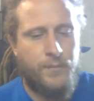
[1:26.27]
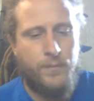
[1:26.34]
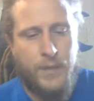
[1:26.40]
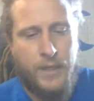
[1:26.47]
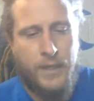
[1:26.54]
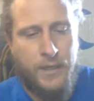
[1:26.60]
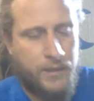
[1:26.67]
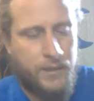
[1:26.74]

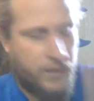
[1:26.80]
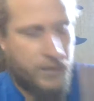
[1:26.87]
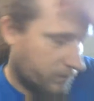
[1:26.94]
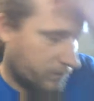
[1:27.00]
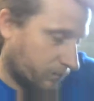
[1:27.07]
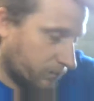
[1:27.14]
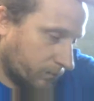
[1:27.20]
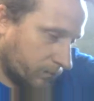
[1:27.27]
because
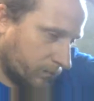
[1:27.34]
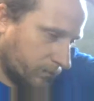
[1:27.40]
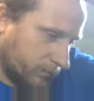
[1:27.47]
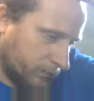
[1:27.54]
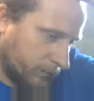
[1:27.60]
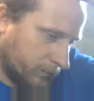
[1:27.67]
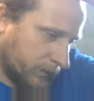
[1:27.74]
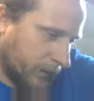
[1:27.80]

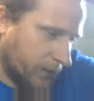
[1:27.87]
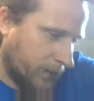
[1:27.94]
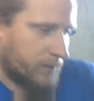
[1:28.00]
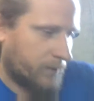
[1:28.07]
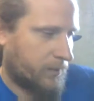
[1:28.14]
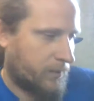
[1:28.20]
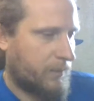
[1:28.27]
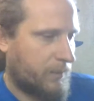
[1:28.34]

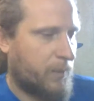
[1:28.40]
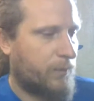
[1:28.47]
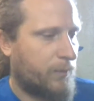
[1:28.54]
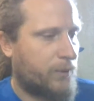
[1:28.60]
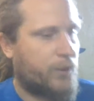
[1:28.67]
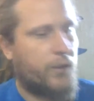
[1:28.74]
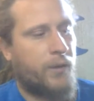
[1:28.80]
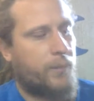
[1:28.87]
sometimes people
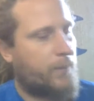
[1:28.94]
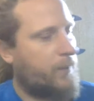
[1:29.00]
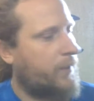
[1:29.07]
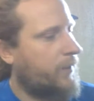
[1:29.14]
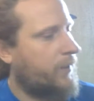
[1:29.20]
show up